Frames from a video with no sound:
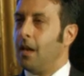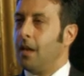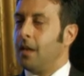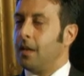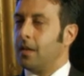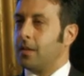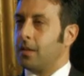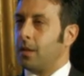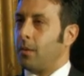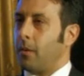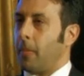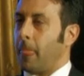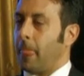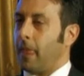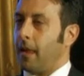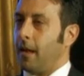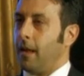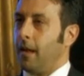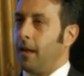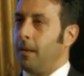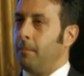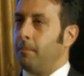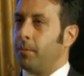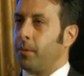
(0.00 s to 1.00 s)
So
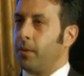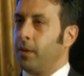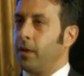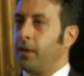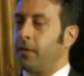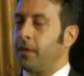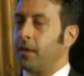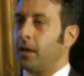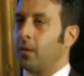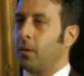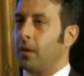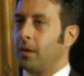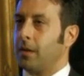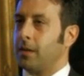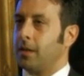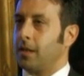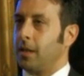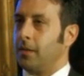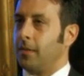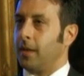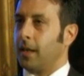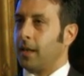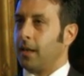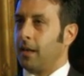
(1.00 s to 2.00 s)
improving the quality
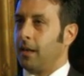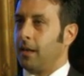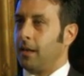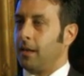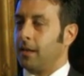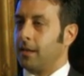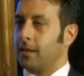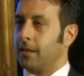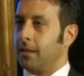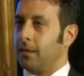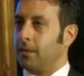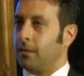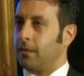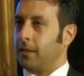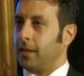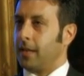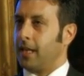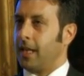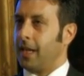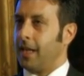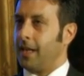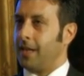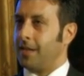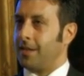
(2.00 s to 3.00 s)
of the glass that sort of
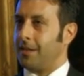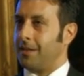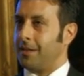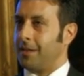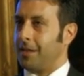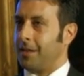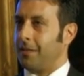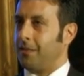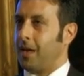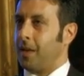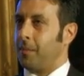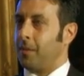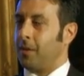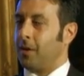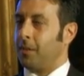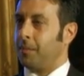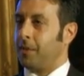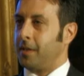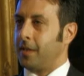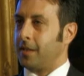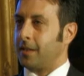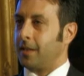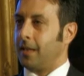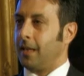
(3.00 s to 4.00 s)
encases these fiber
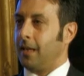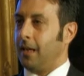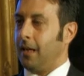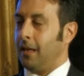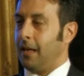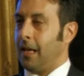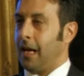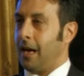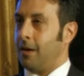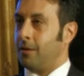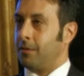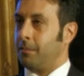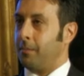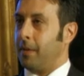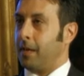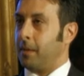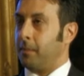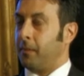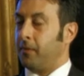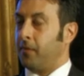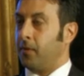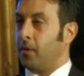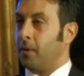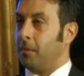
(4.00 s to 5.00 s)
optics allowed better
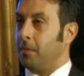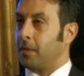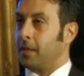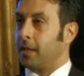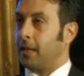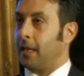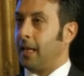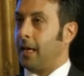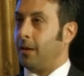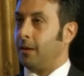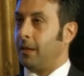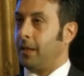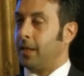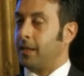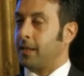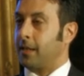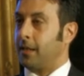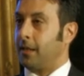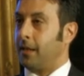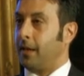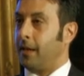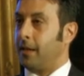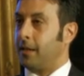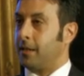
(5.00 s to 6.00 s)
performance, allowed less
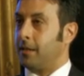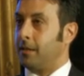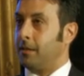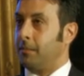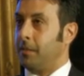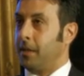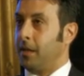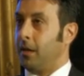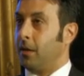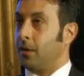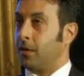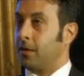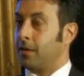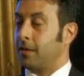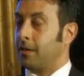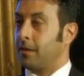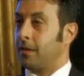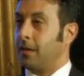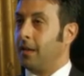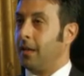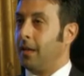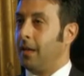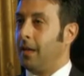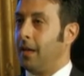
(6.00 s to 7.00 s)
light to be lost
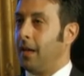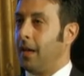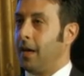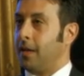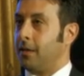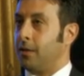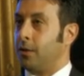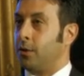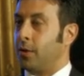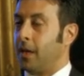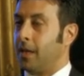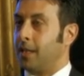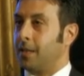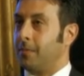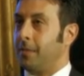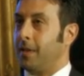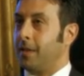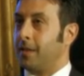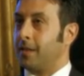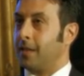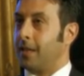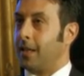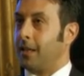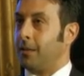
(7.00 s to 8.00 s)
as you transmit
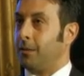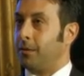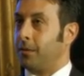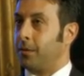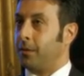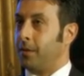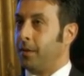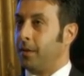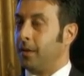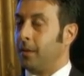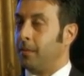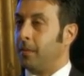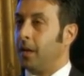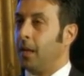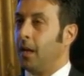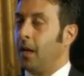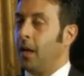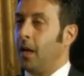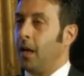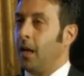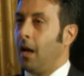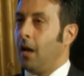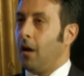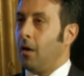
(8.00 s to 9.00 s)
the signal through them.
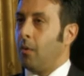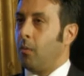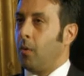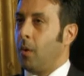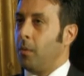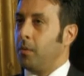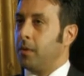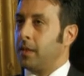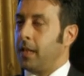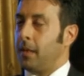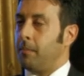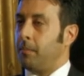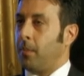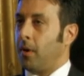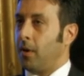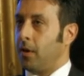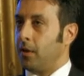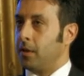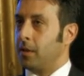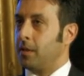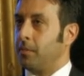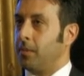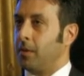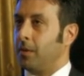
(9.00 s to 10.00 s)
What was then
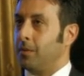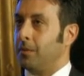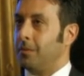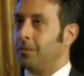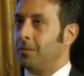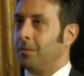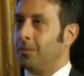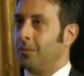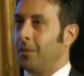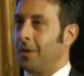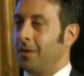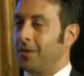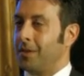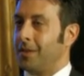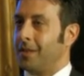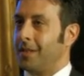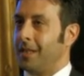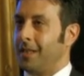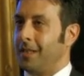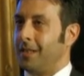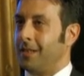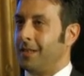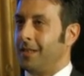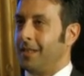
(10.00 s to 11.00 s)
possible once
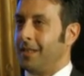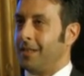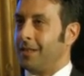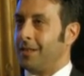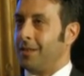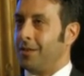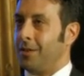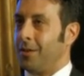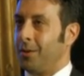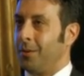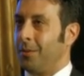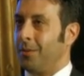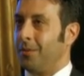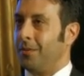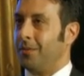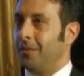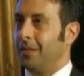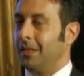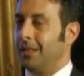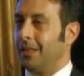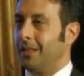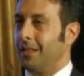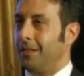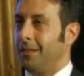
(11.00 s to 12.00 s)
these new
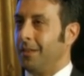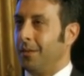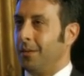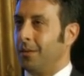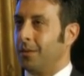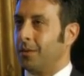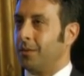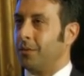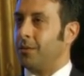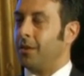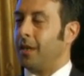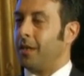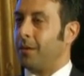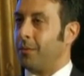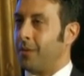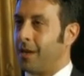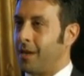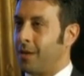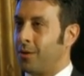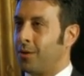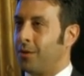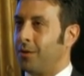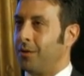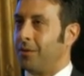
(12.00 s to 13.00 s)
sort of
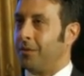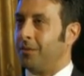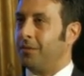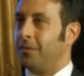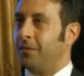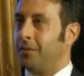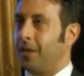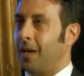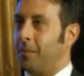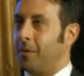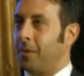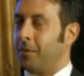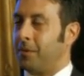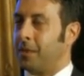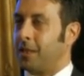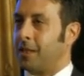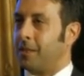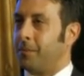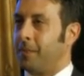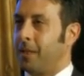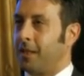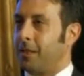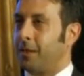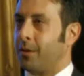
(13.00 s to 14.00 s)
generation of fiber optics
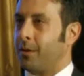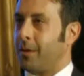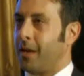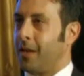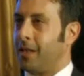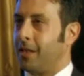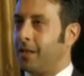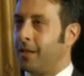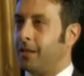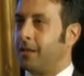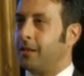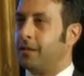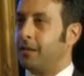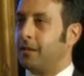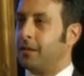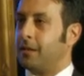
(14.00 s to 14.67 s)
being created?